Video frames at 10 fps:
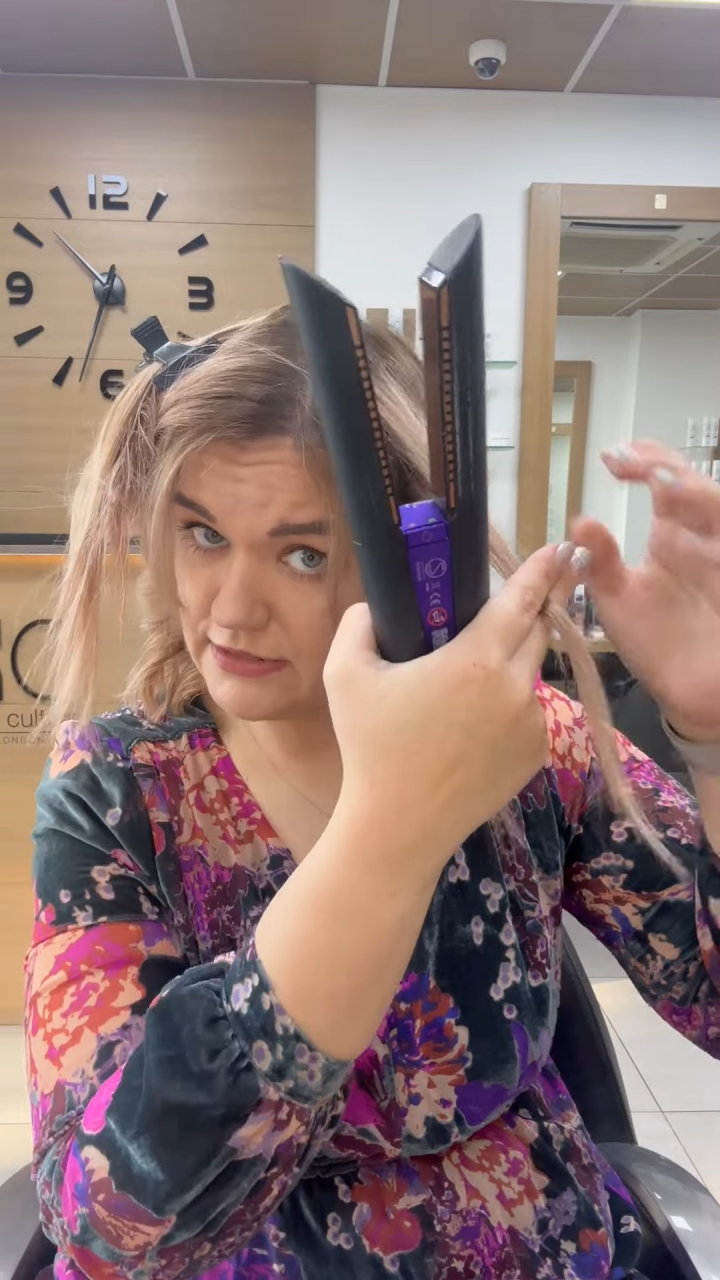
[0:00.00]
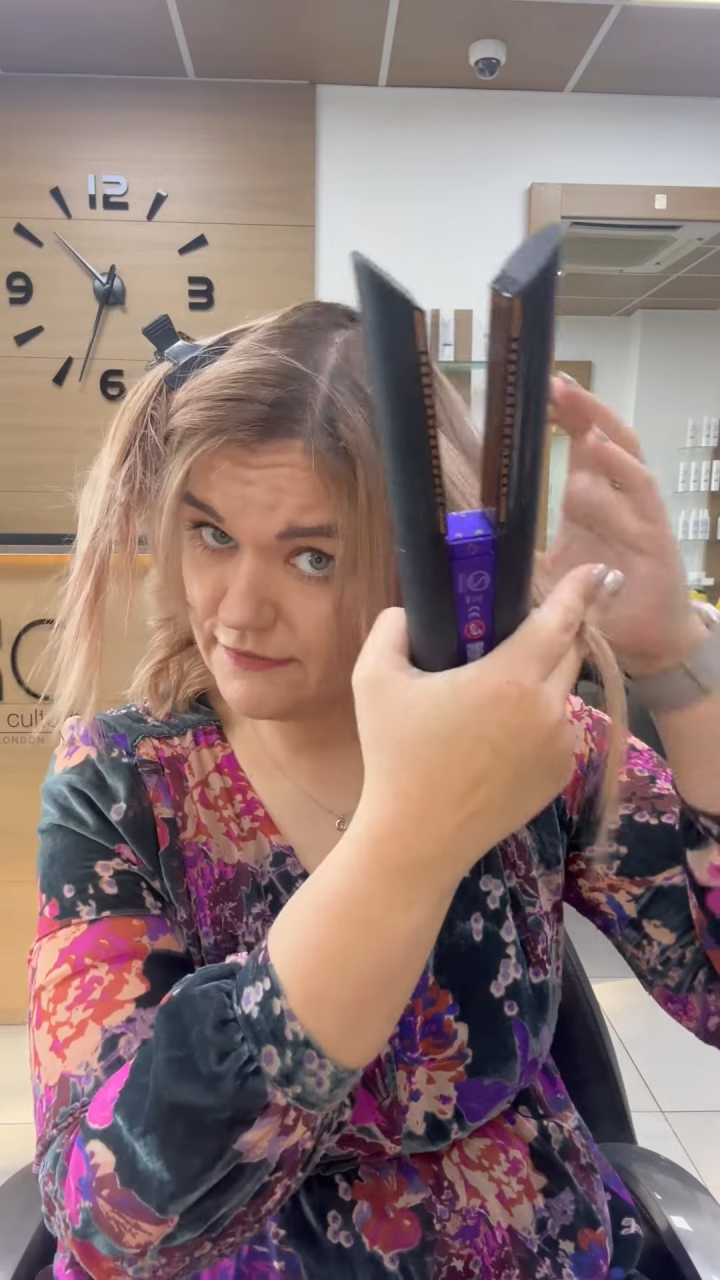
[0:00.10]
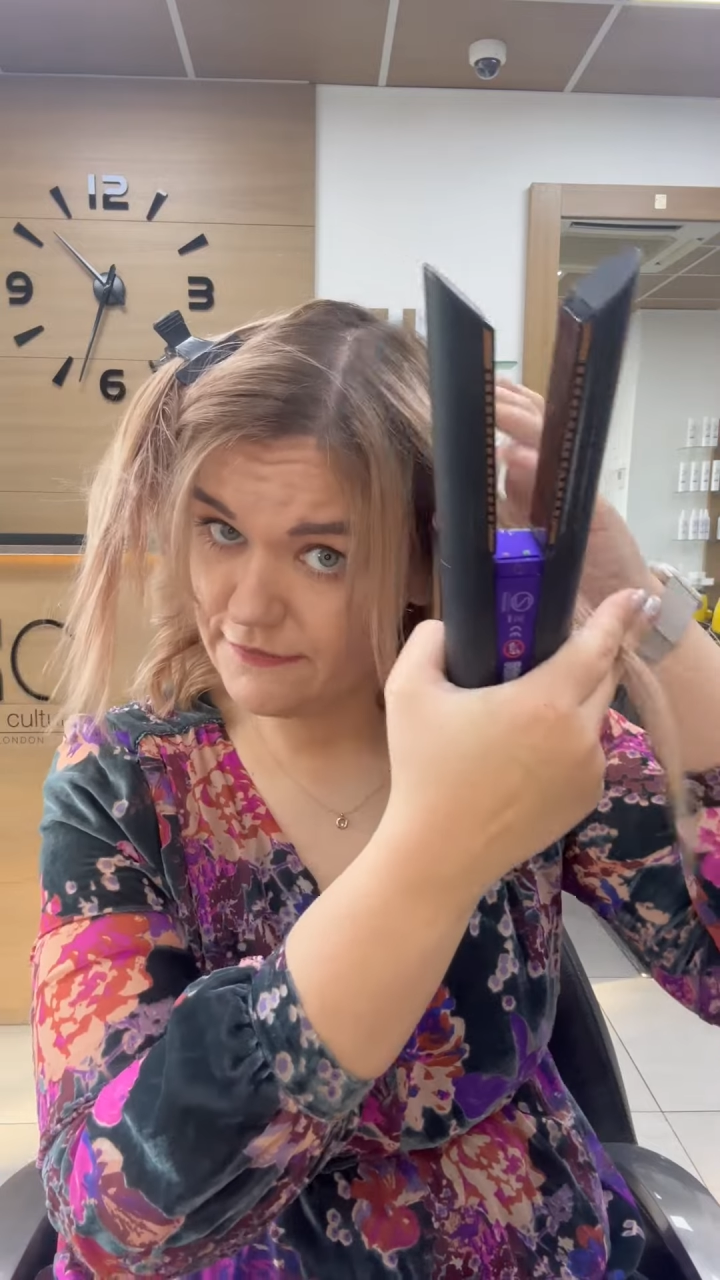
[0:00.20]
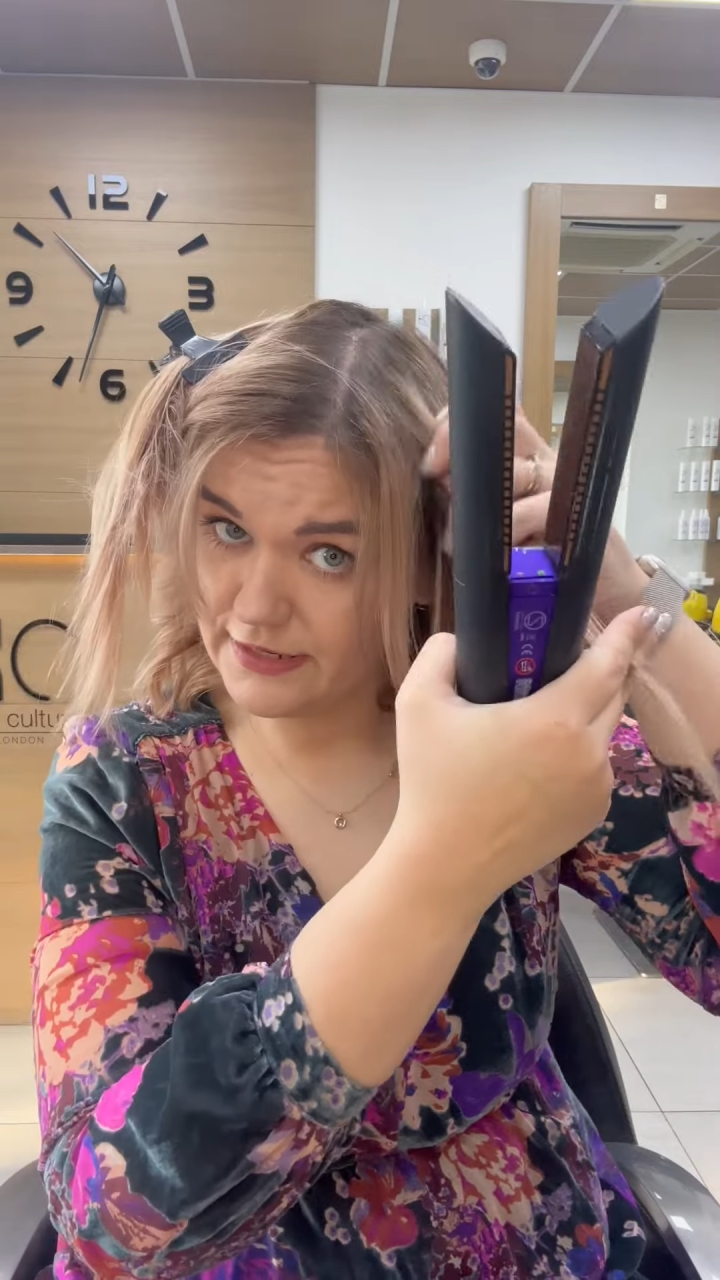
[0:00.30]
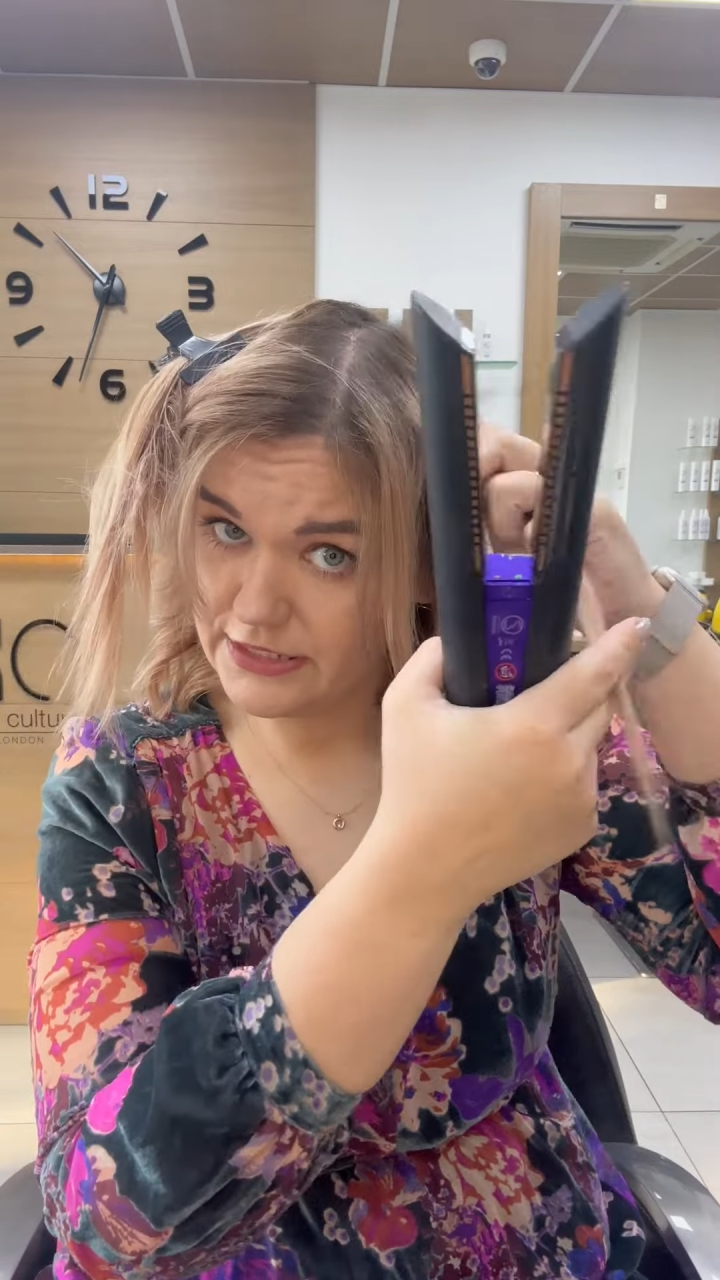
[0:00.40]
the
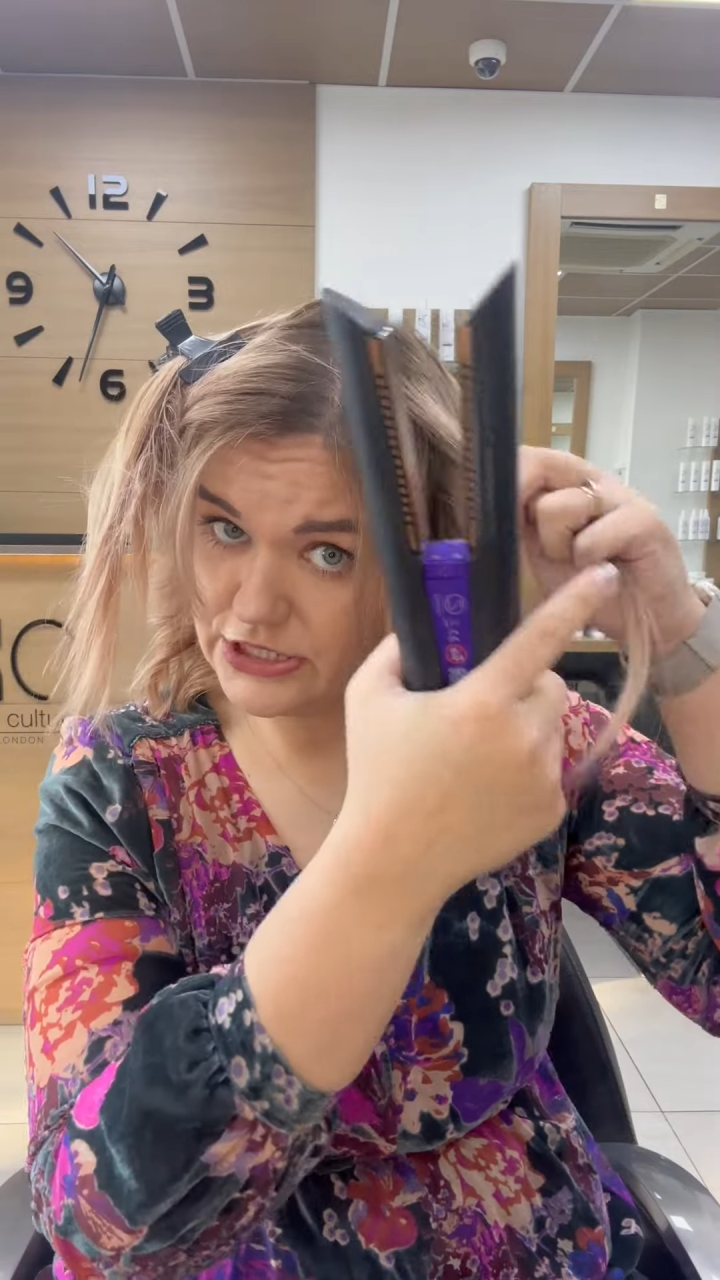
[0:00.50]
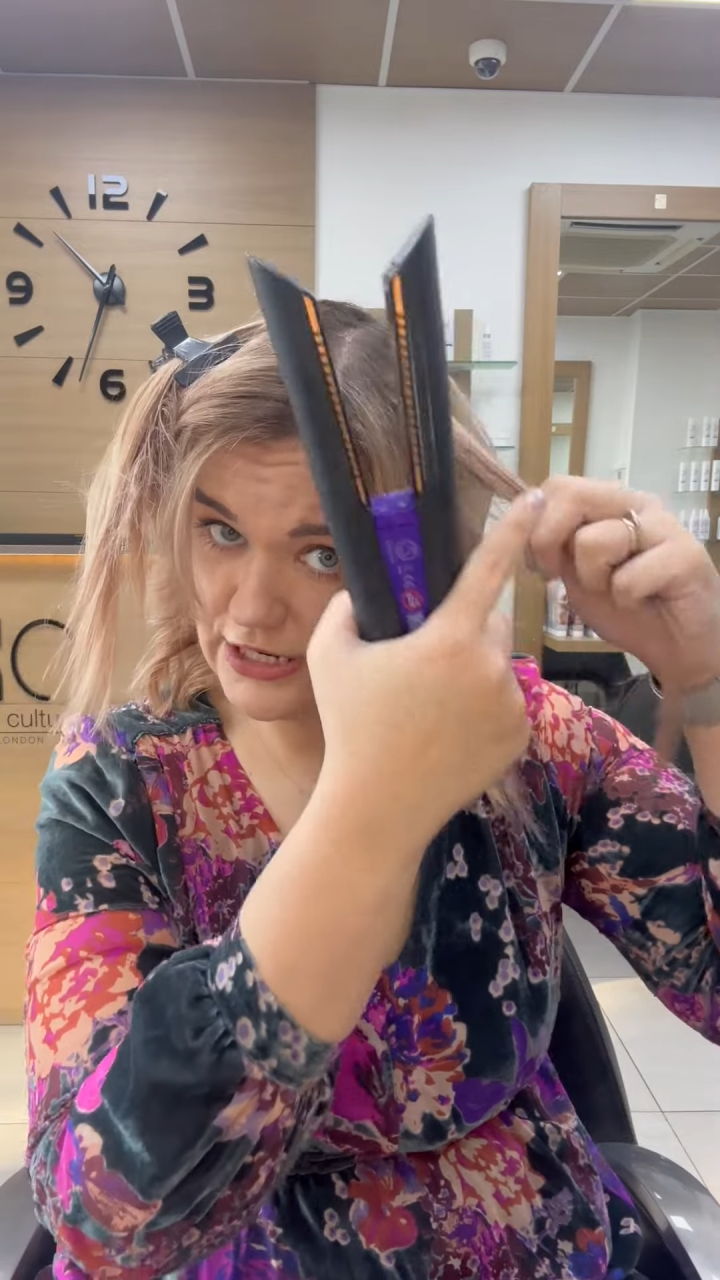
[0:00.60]
fringe